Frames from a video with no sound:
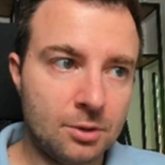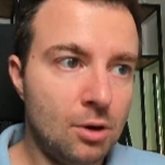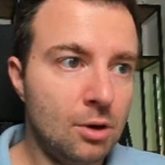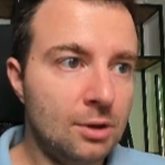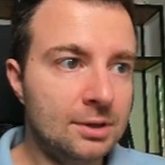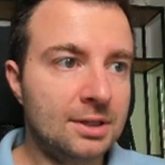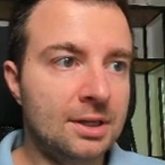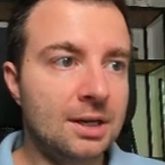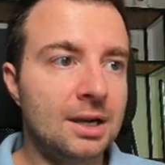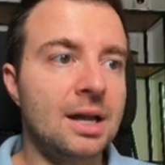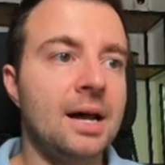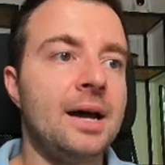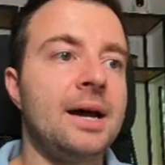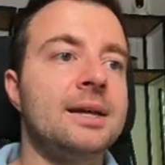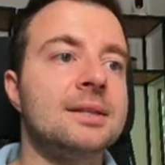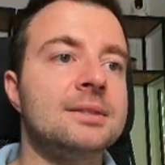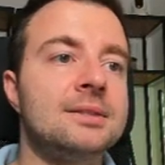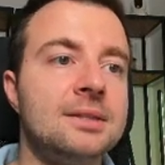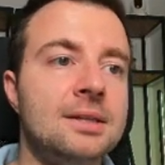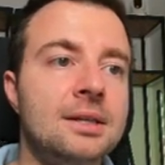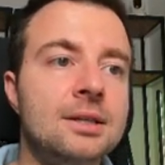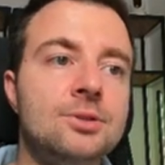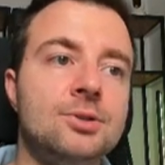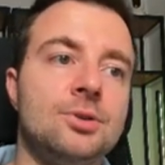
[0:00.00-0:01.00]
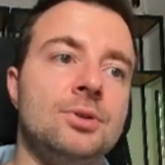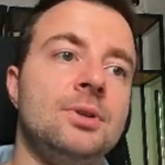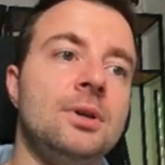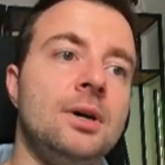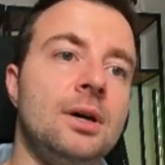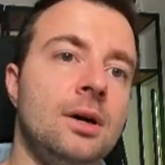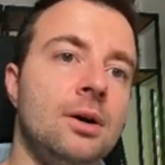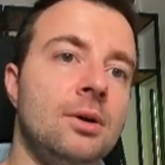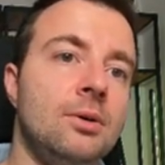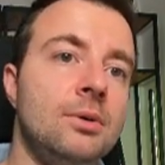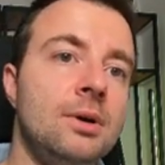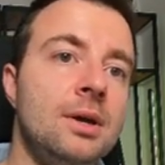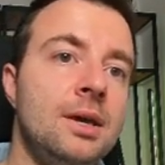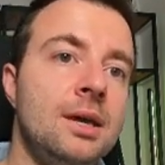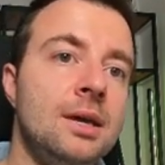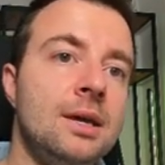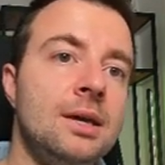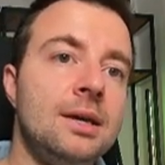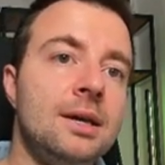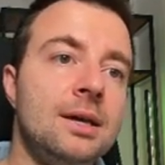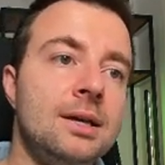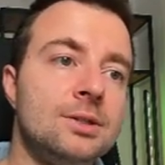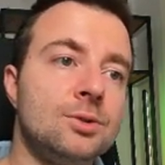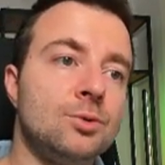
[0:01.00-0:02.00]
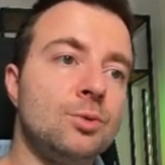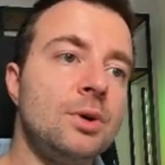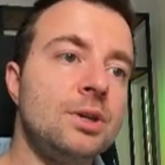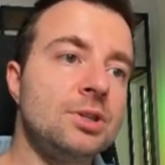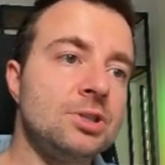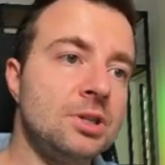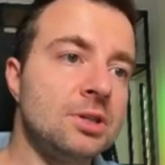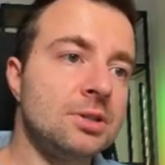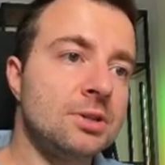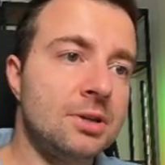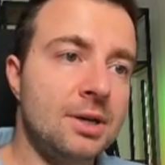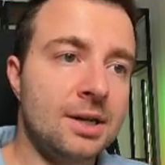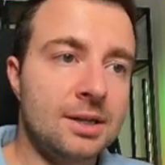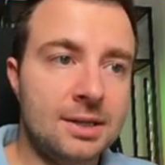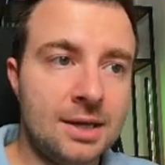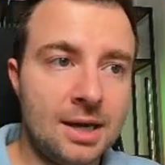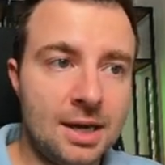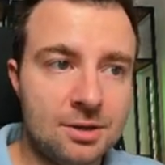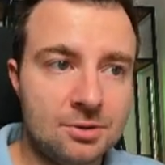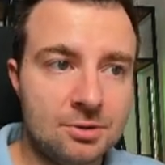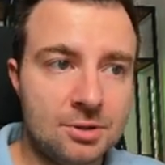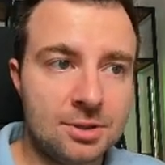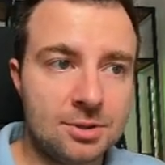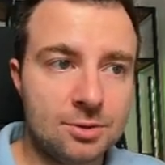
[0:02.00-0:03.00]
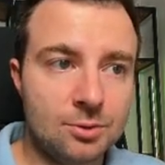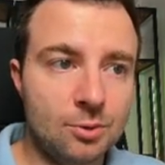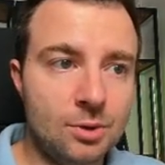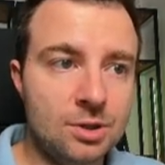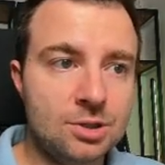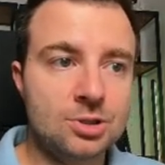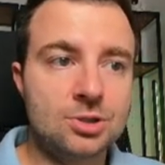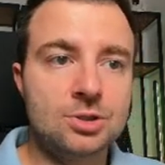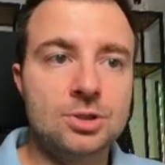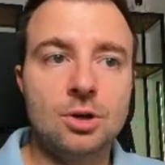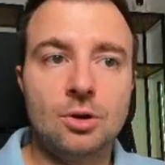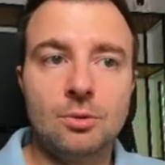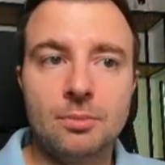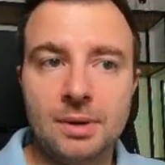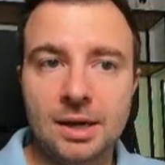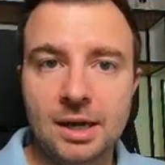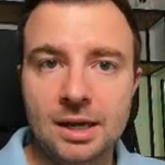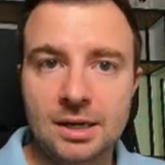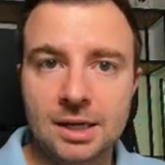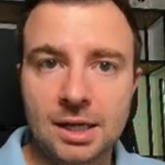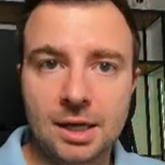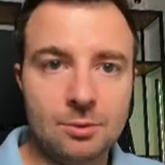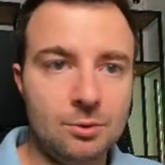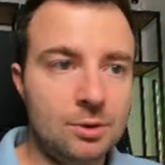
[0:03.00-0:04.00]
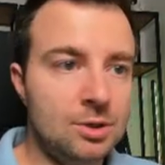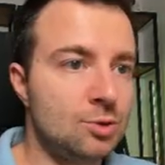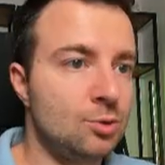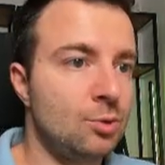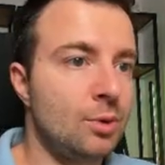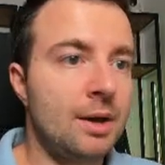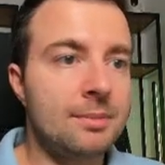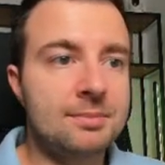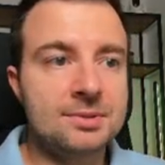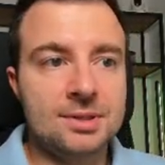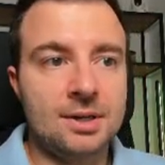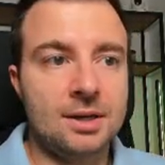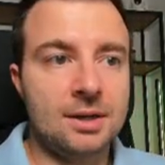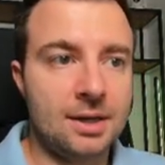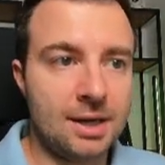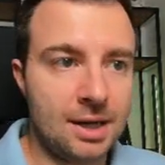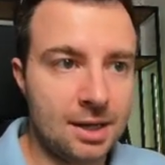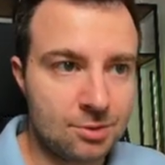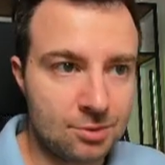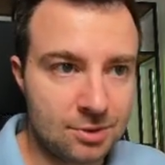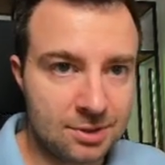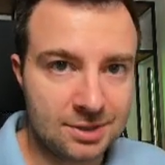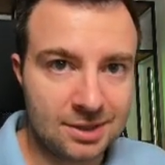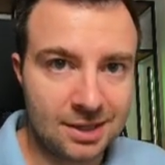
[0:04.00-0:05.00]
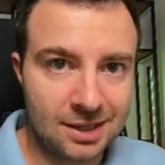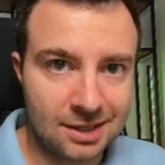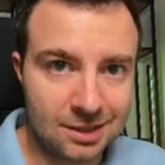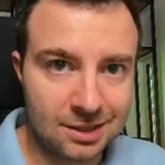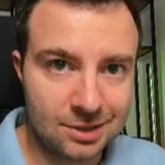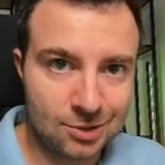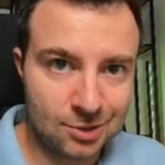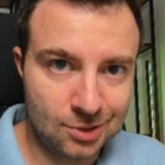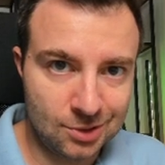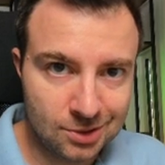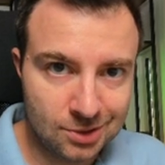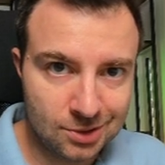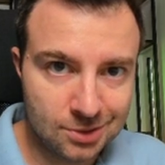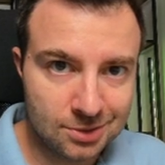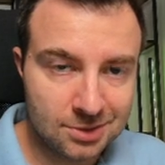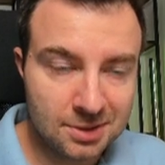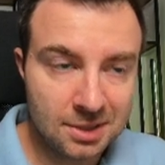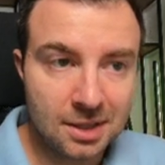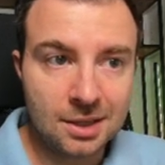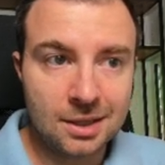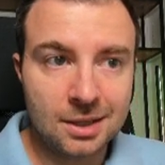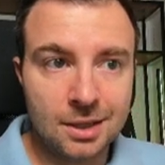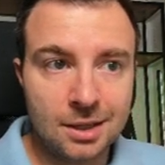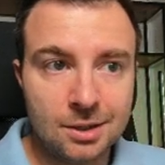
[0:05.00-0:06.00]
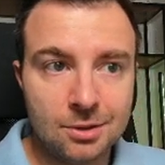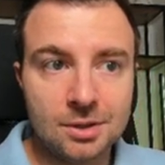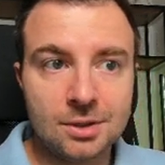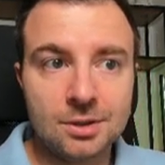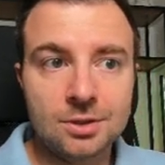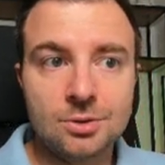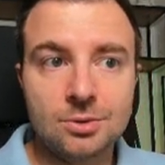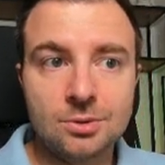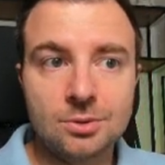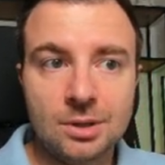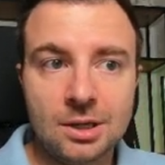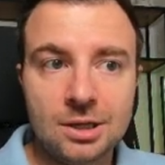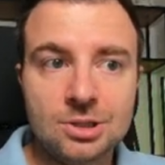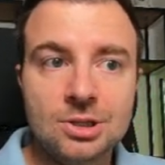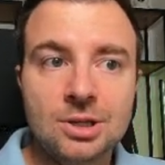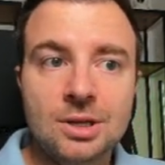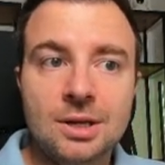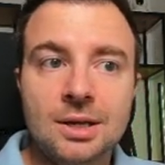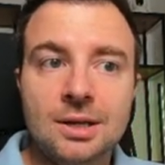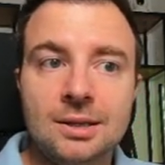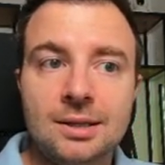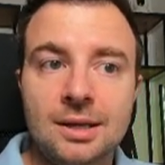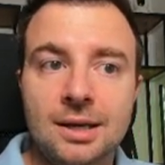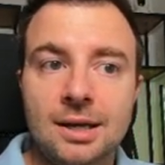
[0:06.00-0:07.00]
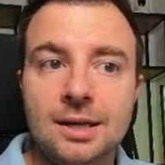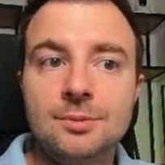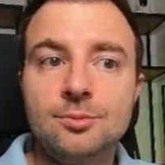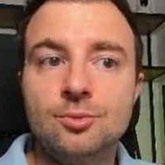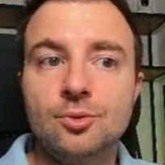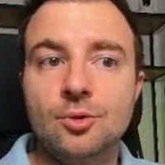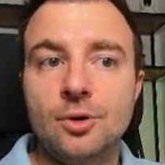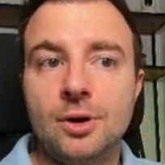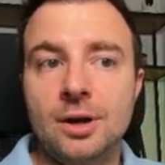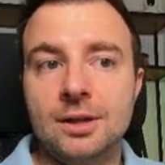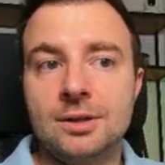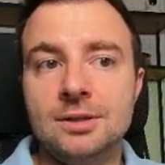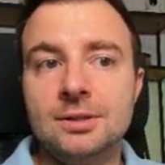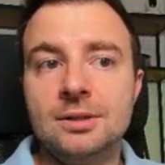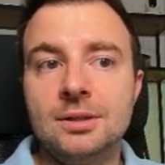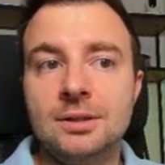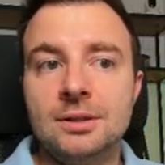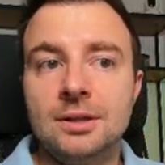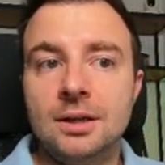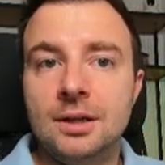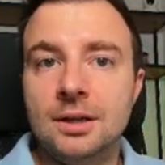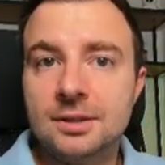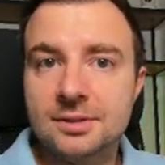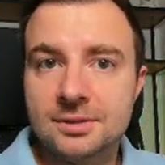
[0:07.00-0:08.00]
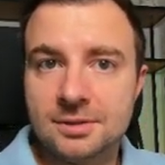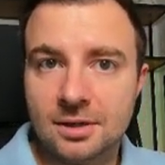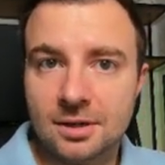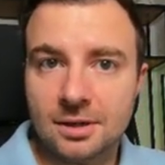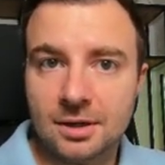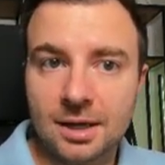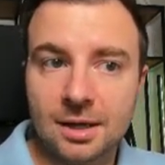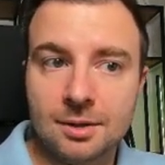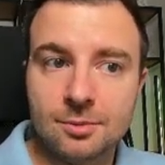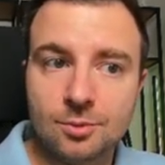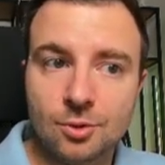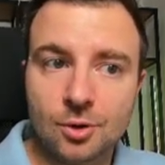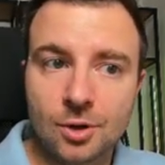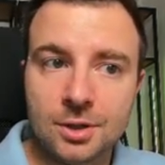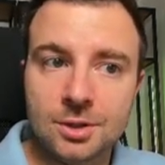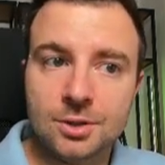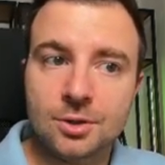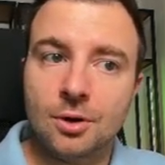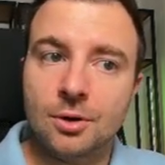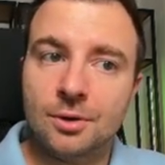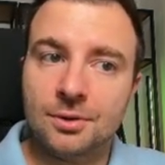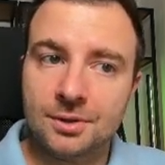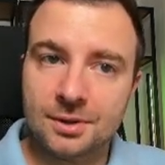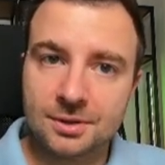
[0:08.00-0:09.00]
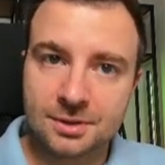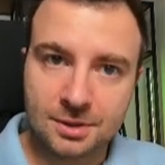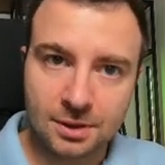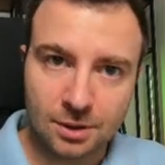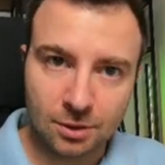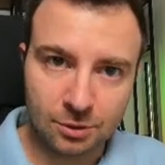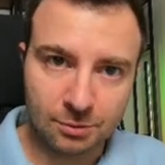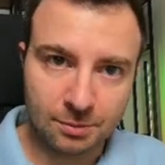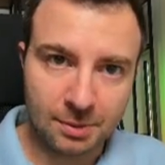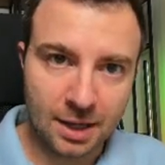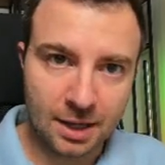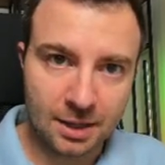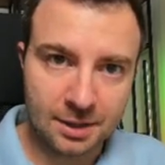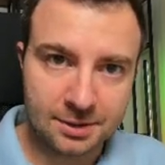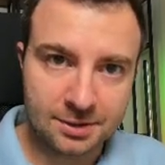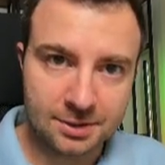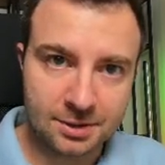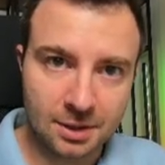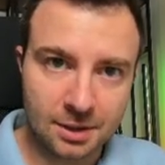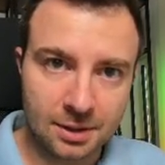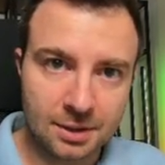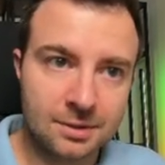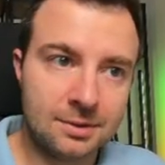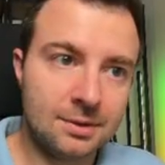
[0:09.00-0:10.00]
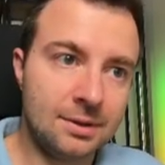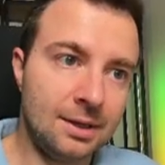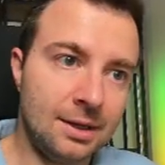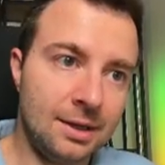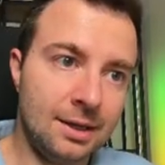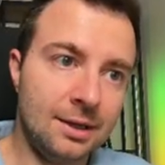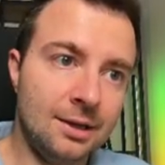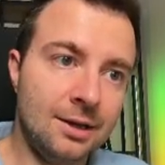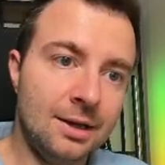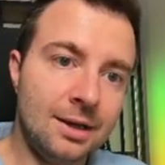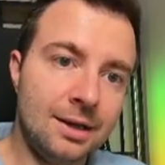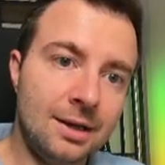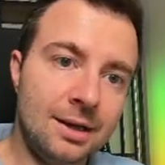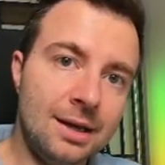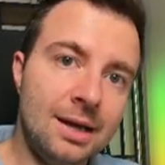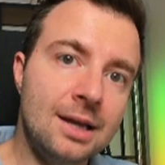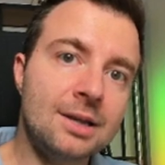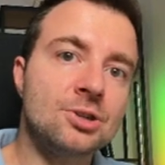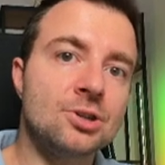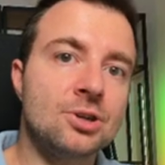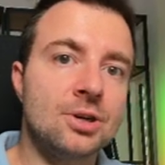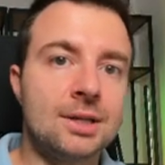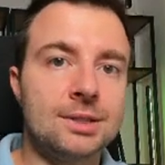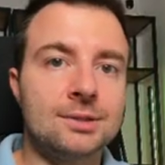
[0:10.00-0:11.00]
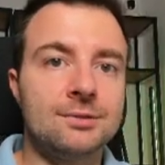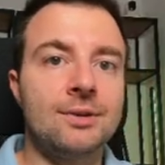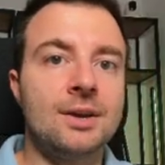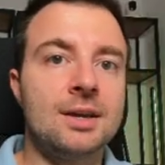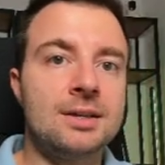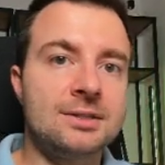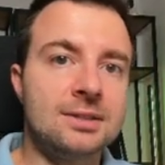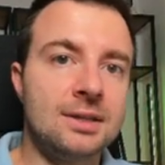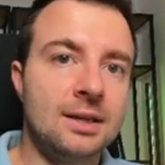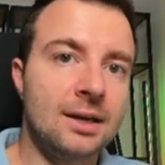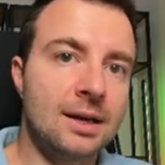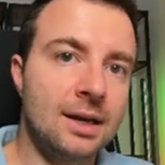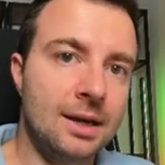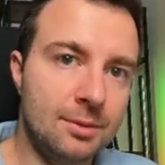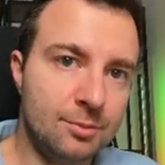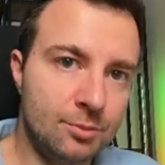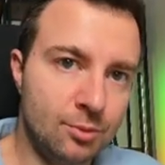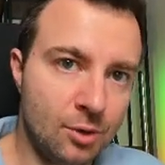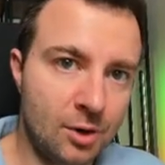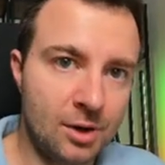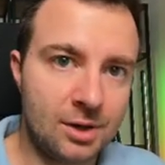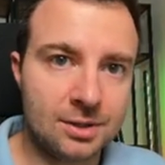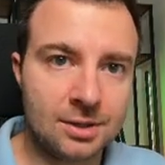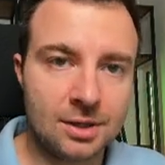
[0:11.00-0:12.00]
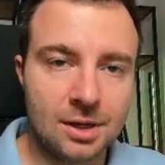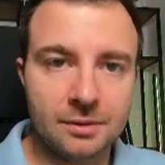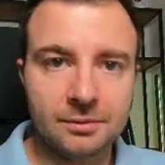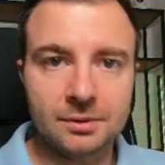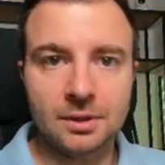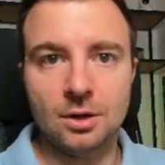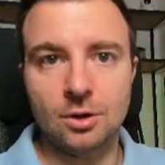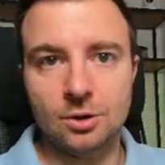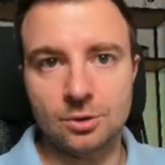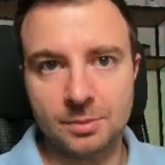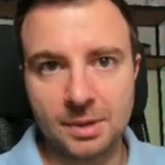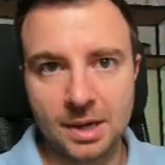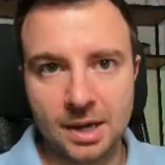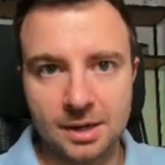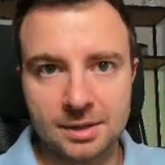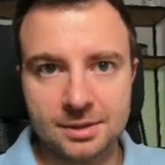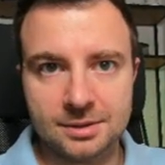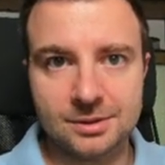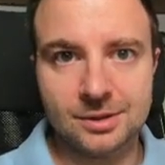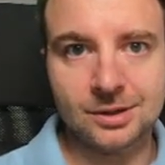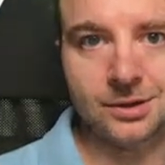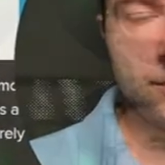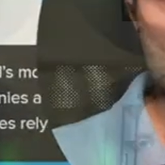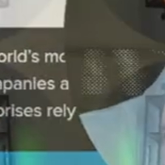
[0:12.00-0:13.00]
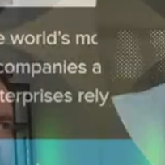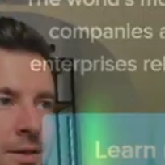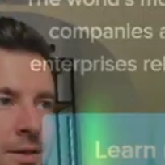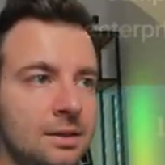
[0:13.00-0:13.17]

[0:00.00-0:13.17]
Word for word: All the clients need to know is which internet address, which domain name, which website address they need to use in order to reach the endpoint, the listener endpoint on this load balancer, the internet-facing endpoint of the load balancer.